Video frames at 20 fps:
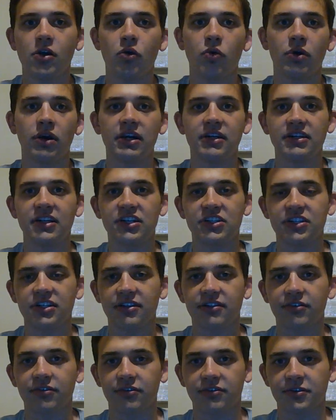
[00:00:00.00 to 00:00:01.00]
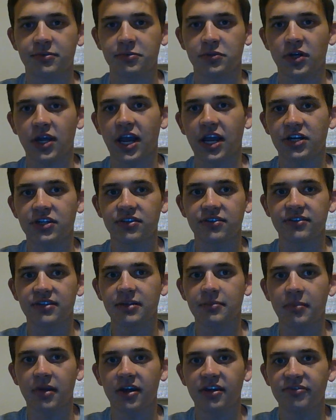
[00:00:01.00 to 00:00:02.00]
what additions or subtractions they
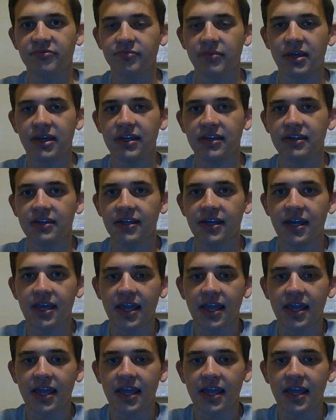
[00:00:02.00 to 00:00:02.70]
might have made,